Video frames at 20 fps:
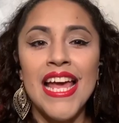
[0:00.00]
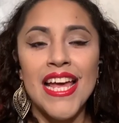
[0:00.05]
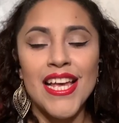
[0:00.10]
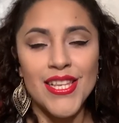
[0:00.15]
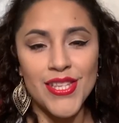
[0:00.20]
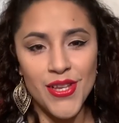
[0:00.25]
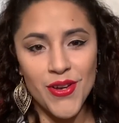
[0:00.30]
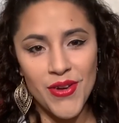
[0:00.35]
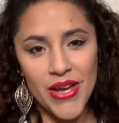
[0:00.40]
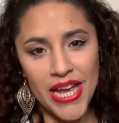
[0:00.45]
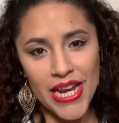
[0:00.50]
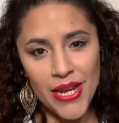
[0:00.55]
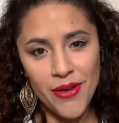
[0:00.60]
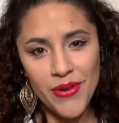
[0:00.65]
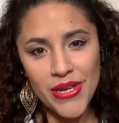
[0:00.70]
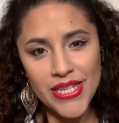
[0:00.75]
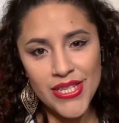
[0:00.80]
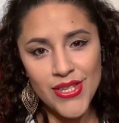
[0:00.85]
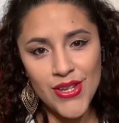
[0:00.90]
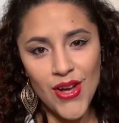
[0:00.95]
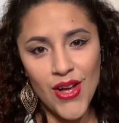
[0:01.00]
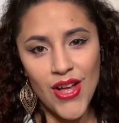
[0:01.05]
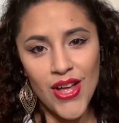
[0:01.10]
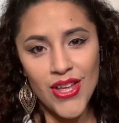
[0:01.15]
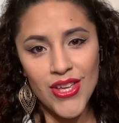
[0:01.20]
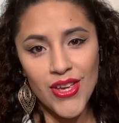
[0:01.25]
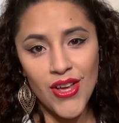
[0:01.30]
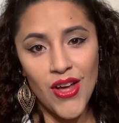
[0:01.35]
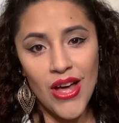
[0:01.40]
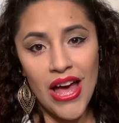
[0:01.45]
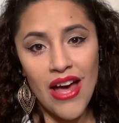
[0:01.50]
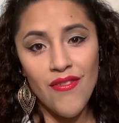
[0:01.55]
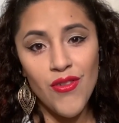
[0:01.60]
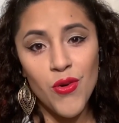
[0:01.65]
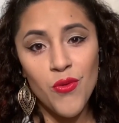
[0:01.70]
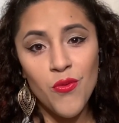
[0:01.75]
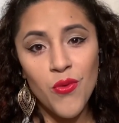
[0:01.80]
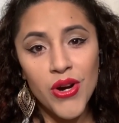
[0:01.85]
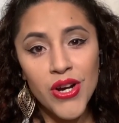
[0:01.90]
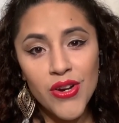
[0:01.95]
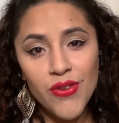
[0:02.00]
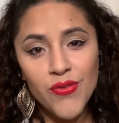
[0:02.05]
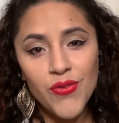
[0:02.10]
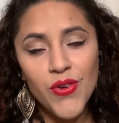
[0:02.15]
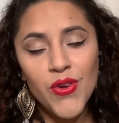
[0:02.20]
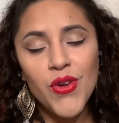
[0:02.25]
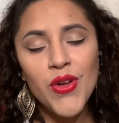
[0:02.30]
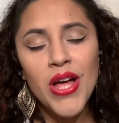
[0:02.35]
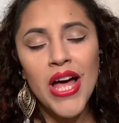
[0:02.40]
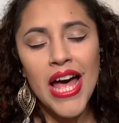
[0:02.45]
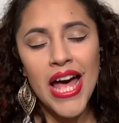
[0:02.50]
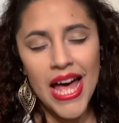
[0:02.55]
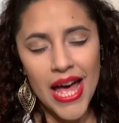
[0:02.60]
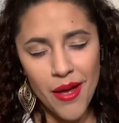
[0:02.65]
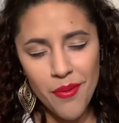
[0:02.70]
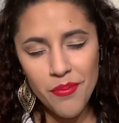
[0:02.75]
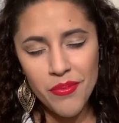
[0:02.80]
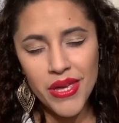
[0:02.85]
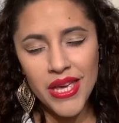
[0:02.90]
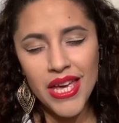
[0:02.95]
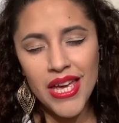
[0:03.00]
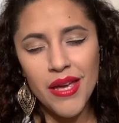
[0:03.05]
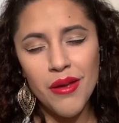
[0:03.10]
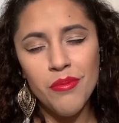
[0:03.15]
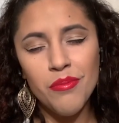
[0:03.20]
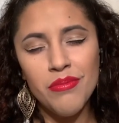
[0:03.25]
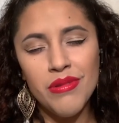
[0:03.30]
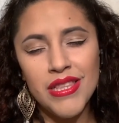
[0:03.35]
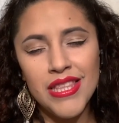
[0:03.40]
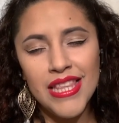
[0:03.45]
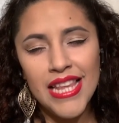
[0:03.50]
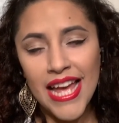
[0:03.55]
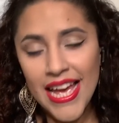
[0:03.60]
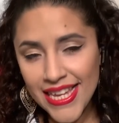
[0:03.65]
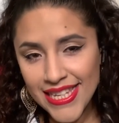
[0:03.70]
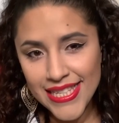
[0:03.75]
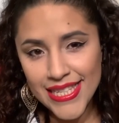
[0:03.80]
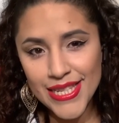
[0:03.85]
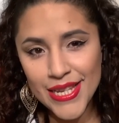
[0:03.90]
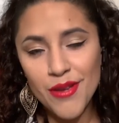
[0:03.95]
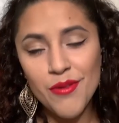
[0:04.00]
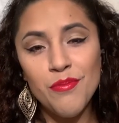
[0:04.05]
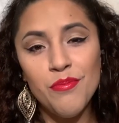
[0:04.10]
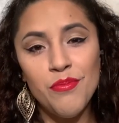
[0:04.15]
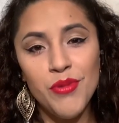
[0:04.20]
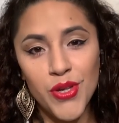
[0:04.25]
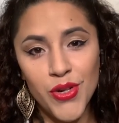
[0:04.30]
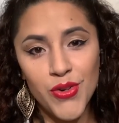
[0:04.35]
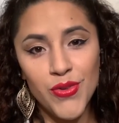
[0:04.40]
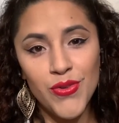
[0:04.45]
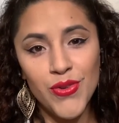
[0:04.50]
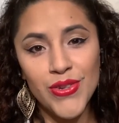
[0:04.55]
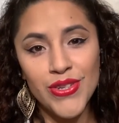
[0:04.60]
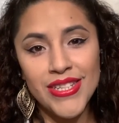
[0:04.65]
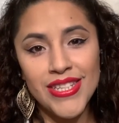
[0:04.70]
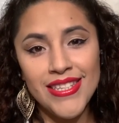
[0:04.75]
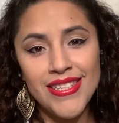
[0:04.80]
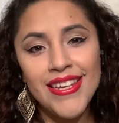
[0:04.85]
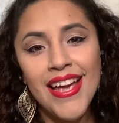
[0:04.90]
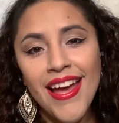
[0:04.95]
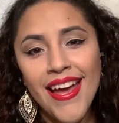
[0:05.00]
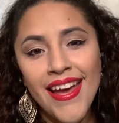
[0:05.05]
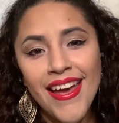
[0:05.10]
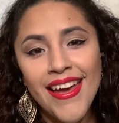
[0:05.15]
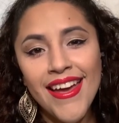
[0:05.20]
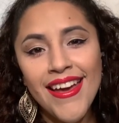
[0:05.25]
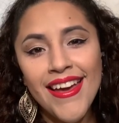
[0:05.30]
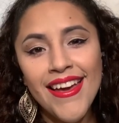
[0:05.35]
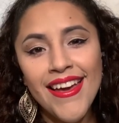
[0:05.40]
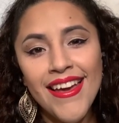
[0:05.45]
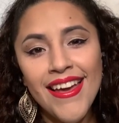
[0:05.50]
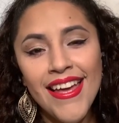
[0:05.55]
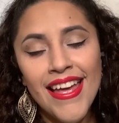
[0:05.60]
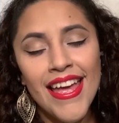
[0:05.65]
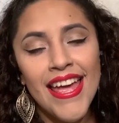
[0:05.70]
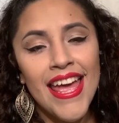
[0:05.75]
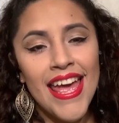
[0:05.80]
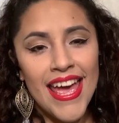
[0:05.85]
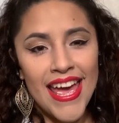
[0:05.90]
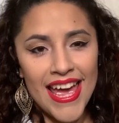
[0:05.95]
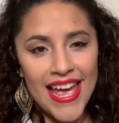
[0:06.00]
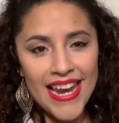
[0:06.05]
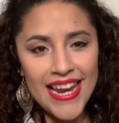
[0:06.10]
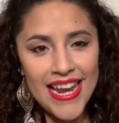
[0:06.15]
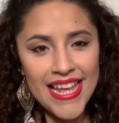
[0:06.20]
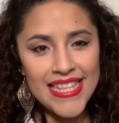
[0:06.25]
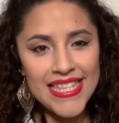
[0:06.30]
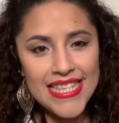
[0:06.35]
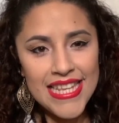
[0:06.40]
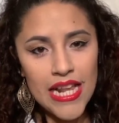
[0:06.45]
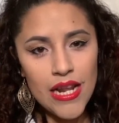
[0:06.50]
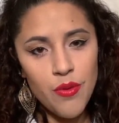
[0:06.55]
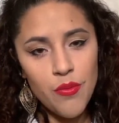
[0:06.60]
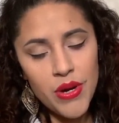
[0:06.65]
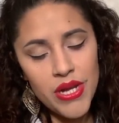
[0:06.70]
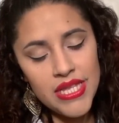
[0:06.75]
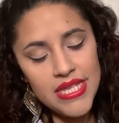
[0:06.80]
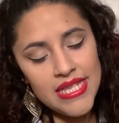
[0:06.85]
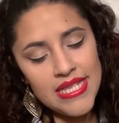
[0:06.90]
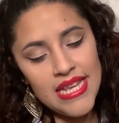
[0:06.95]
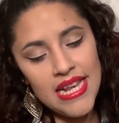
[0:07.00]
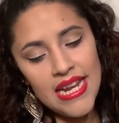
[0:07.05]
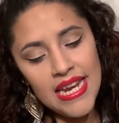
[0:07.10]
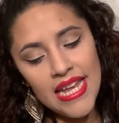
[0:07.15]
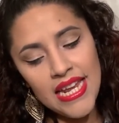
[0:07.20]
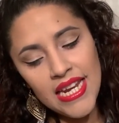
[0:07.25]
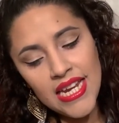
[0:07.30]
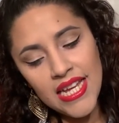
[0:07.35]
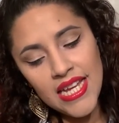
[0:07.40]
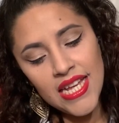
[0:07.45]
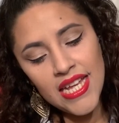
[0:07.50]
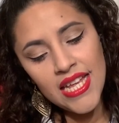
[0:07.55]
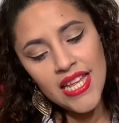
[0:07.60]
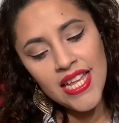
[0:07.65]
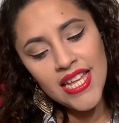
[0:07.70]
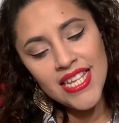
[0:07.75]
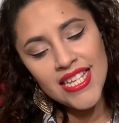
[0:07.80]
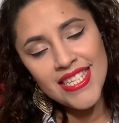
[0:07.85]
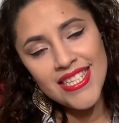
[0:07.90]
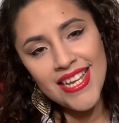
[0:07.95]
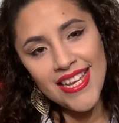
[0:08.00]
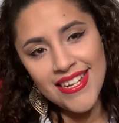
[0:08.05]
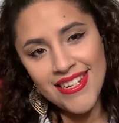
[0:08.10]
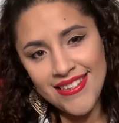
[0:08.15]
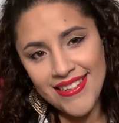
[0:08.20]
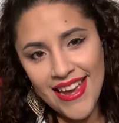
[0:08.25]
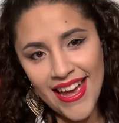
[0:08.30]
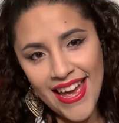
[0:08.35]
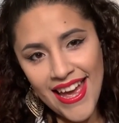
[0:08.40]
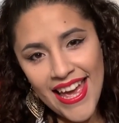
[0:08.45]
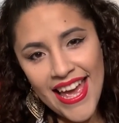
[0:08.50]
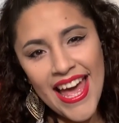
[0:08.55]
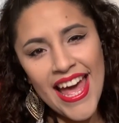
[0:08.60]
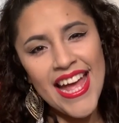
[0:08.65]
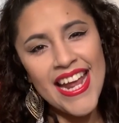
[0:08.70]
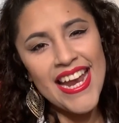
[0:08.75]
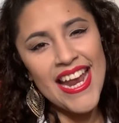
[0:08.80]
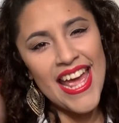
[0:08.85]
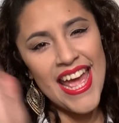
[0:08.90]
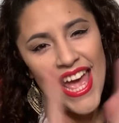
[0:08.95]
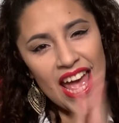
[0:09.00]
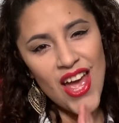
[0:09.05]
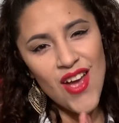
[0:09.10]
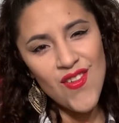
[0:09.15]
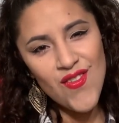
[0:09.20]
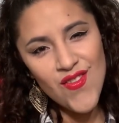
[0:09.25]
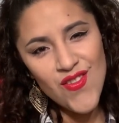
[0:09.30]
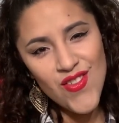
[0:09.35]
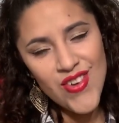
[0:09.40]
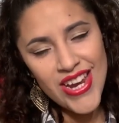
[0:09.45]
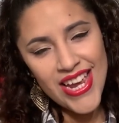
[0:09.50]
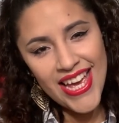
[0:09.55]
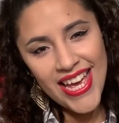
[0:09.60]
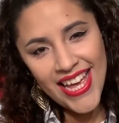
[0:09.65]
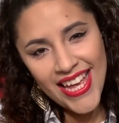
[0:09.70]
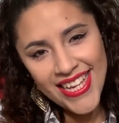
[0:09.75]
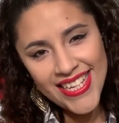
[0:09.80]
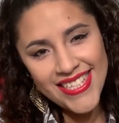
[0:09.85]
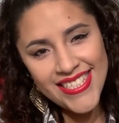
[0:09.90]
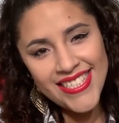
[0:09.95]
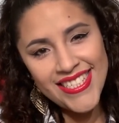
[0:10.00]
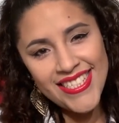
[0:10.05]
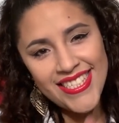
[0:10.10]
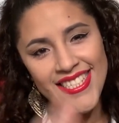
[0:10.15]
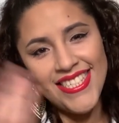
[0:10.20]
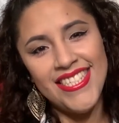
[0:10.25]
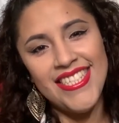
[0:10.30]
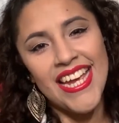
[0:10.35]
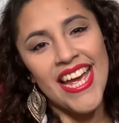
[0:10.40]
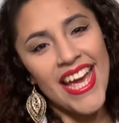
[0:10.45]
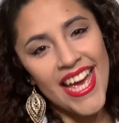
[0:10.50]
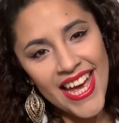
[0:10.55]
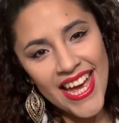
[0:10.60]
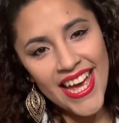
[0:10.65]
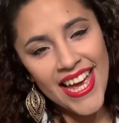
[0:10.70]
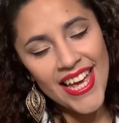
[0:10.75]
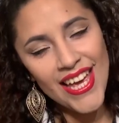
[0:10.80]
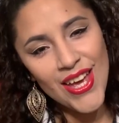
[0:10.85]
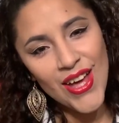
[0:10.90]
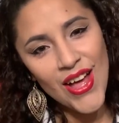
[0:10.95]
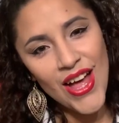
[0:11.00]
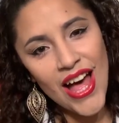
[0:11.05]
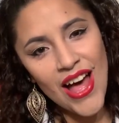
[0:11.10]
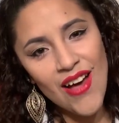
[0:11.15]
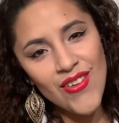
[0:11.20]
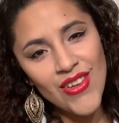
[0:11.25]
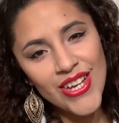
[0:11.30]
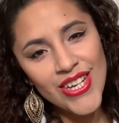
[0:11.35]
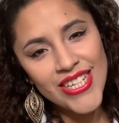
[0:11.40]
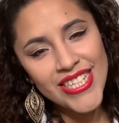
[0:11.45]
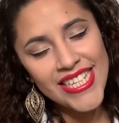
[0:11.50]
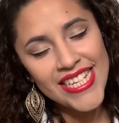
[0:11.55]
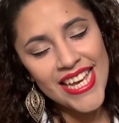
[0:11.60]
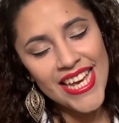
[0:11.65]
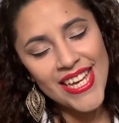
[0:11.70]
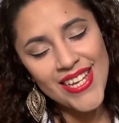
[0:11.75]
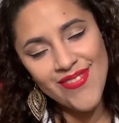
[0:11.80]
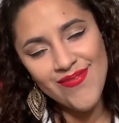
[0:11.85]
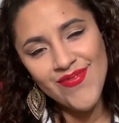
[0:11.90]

So anyways, y'all, y'all have a wonderful, happy, blessed, beautiful day. And let's celebrate Selena today and every day. Y'all have a good day.